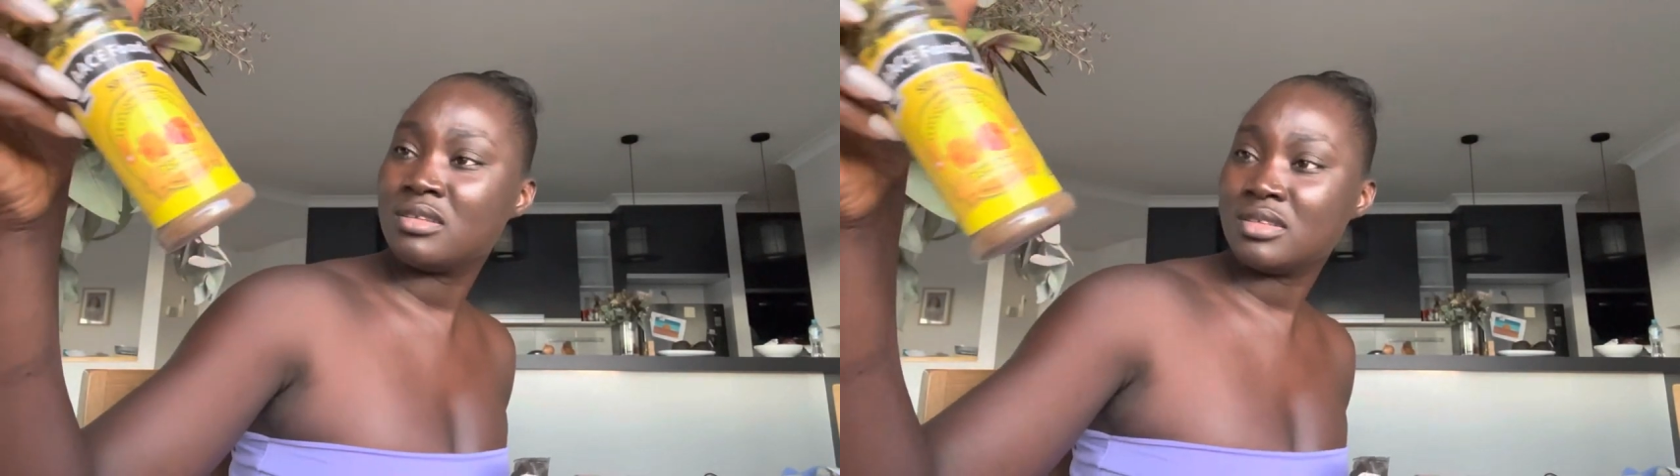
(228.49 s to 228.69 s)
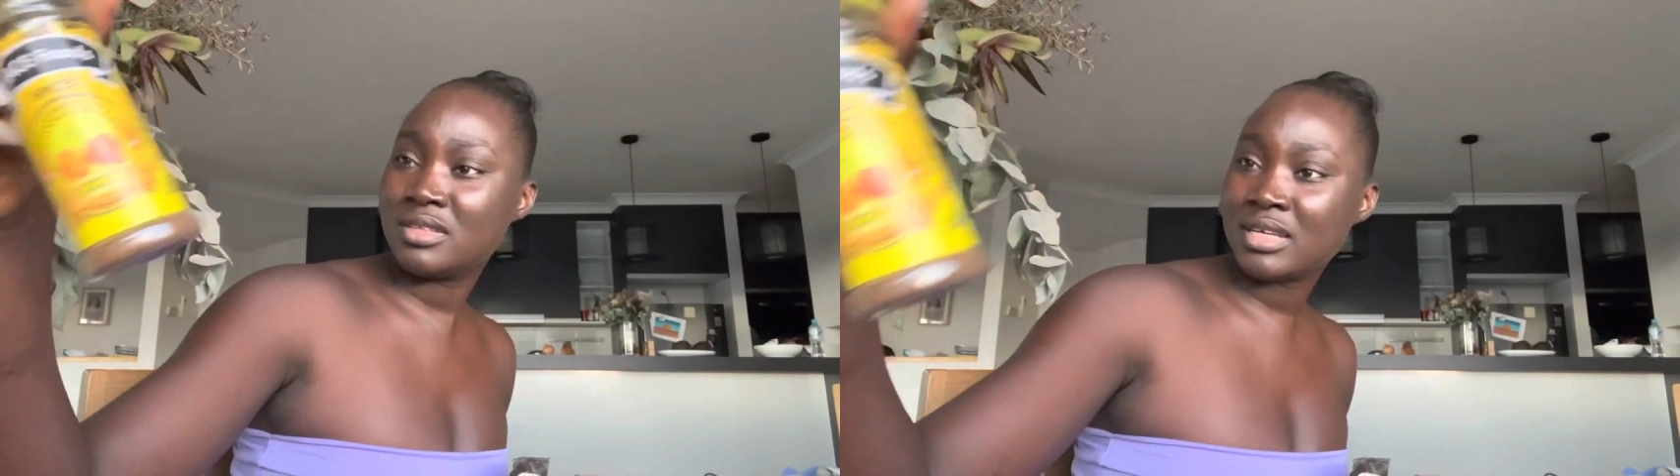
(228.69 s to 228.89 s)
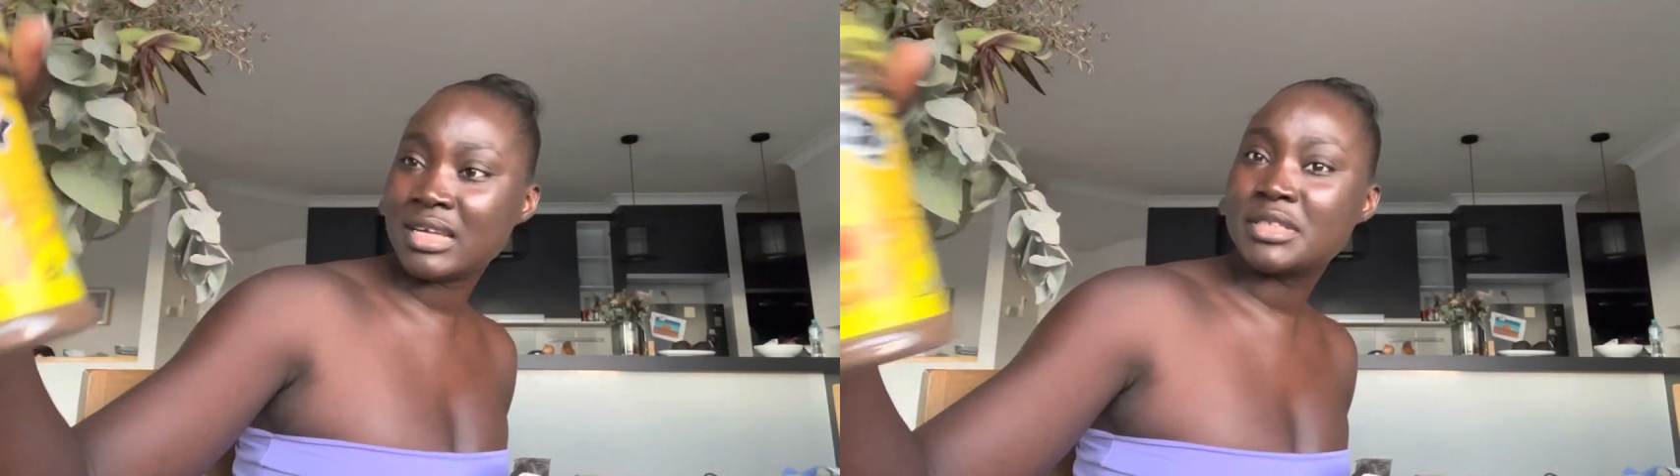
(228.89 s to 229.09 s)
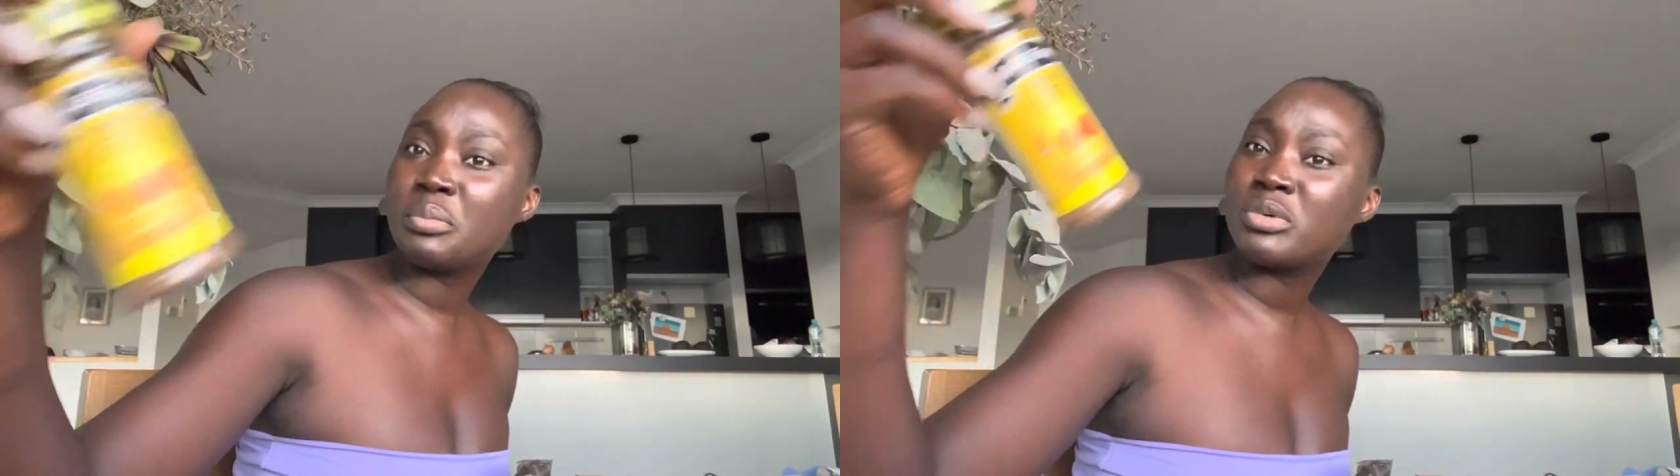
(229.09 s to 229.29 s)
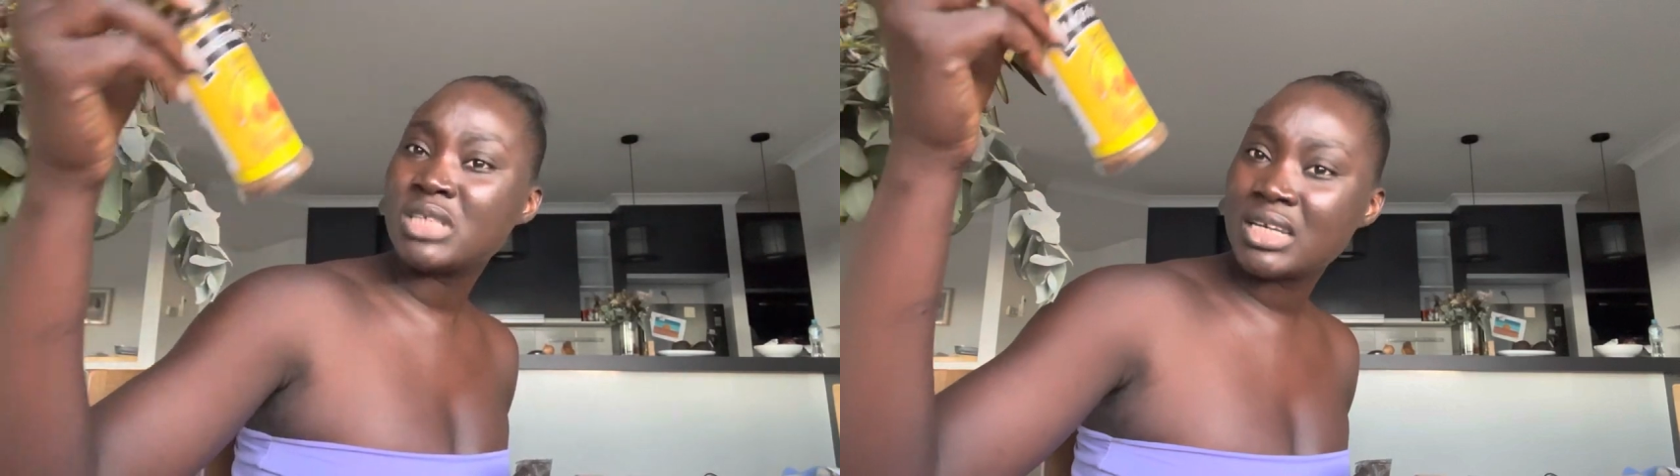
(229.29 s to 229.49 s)
there's like the
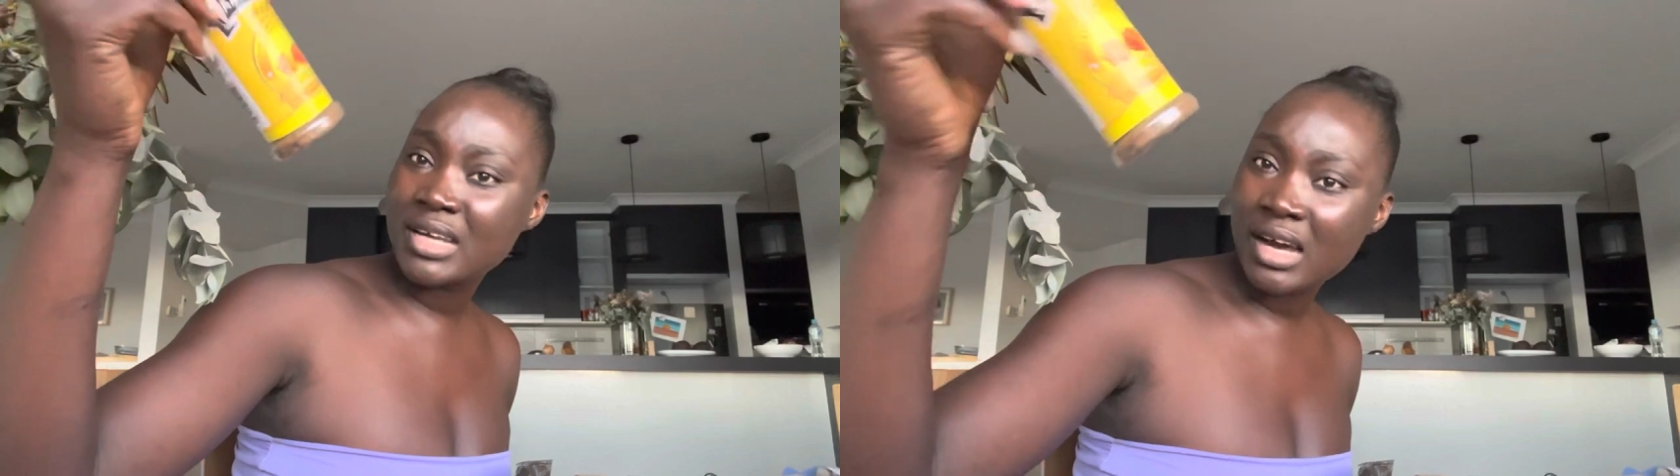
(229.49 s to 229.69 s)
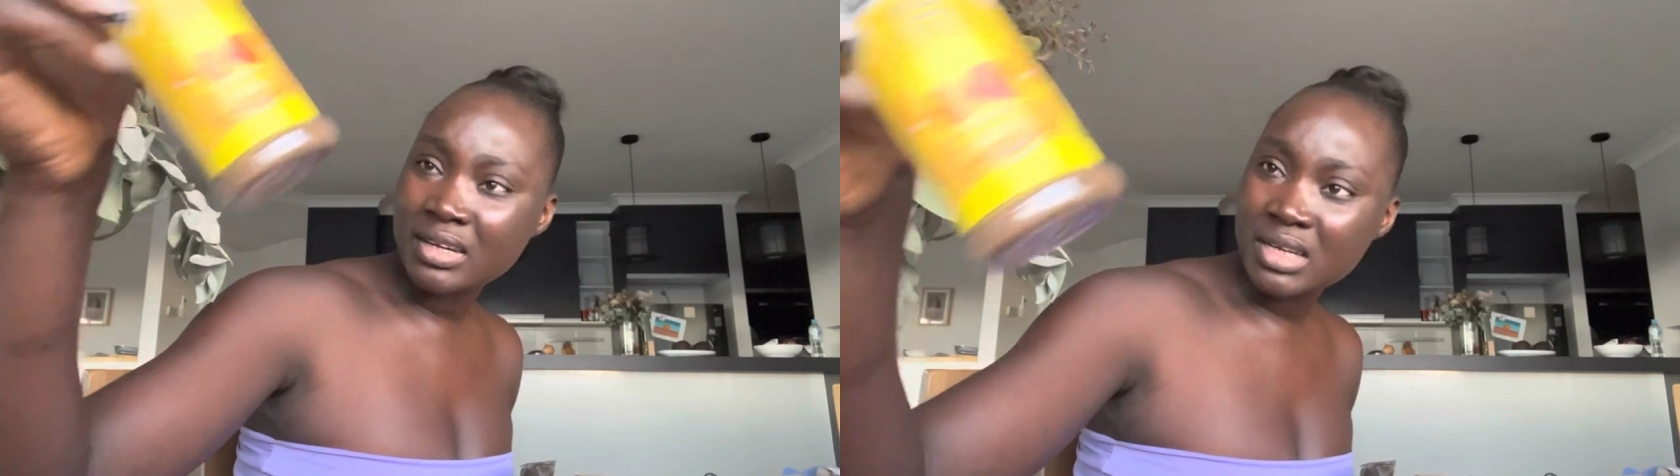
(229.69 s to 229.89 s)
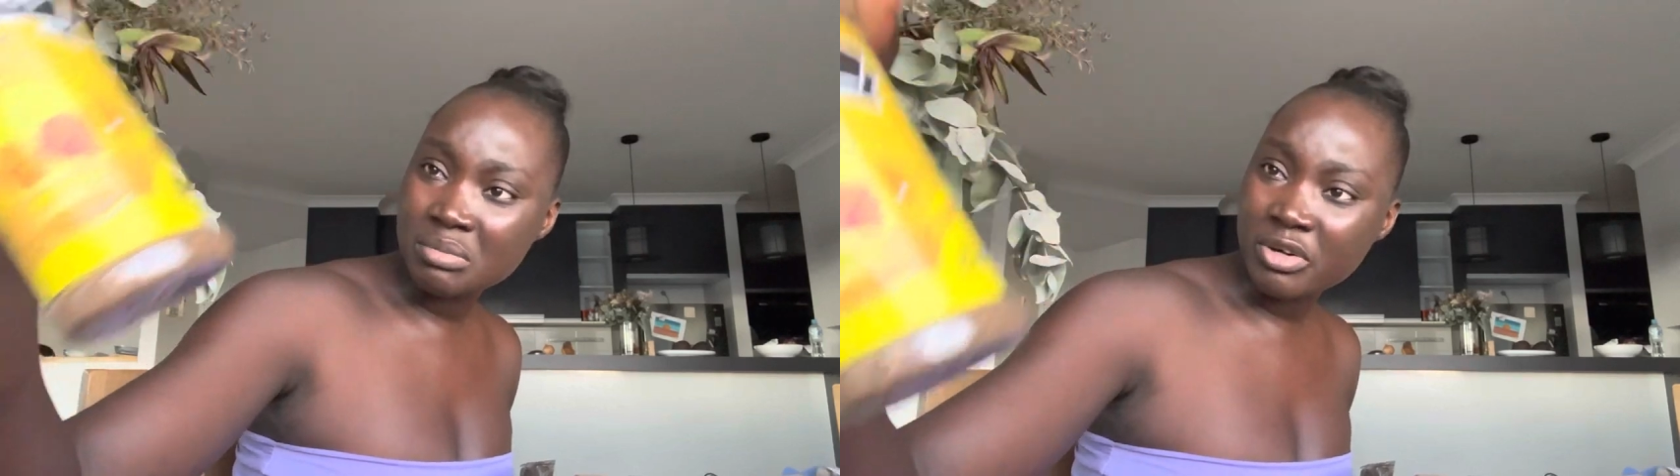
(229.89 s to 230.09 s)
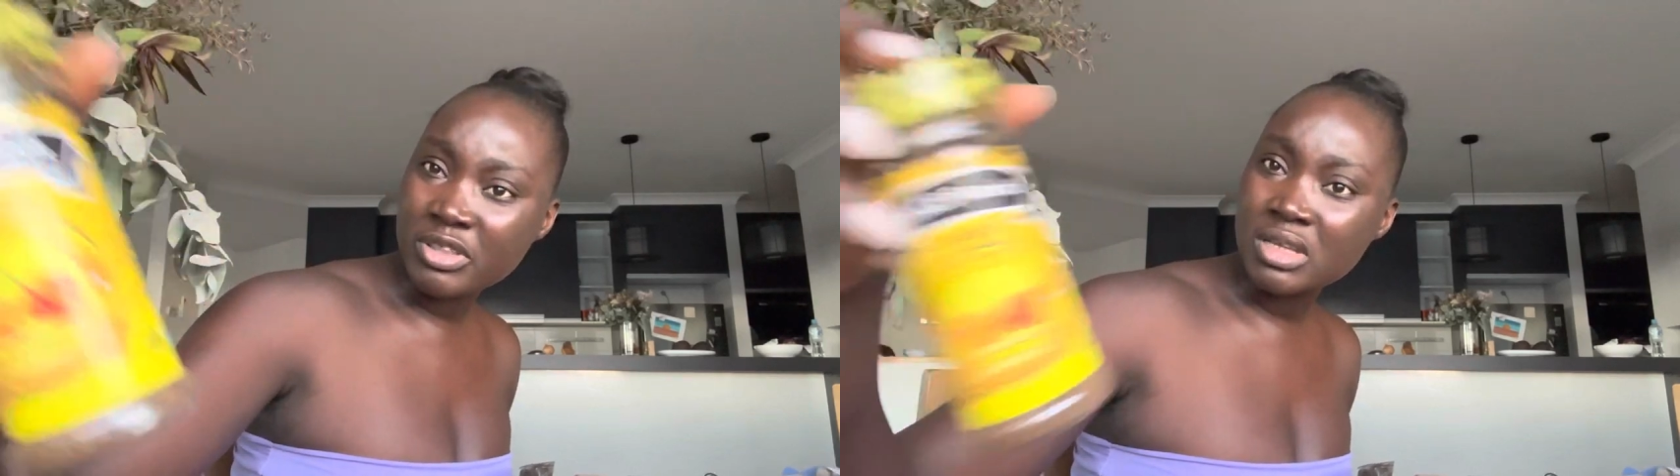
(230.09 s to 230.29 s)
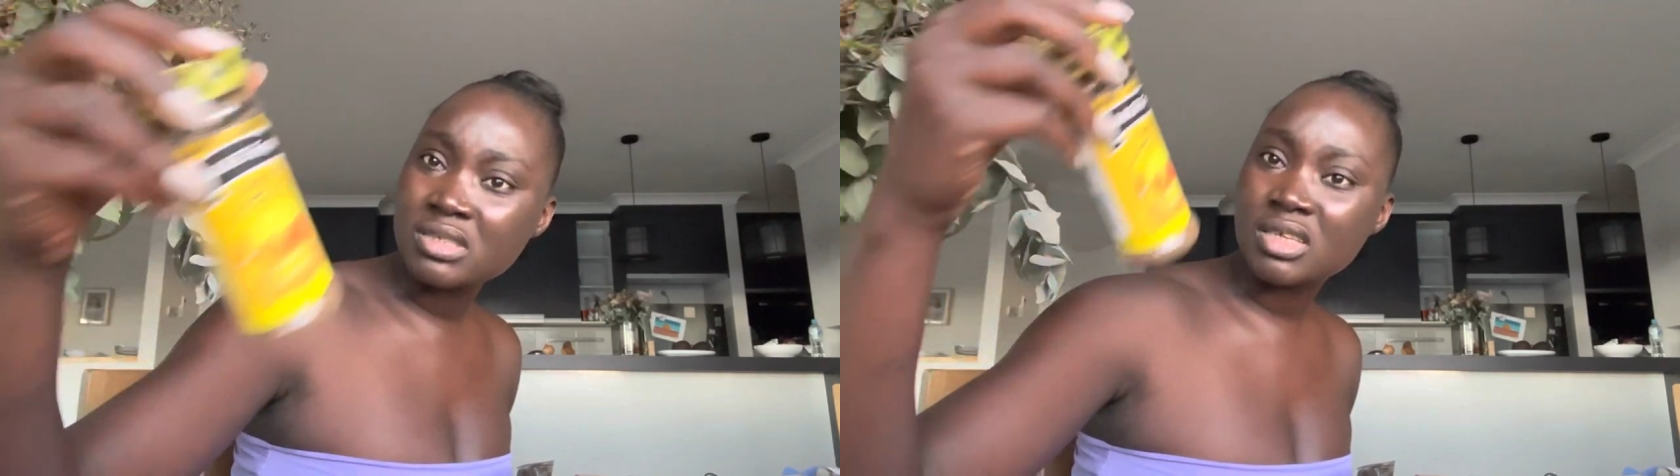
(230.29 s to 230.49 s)
botanical name on it,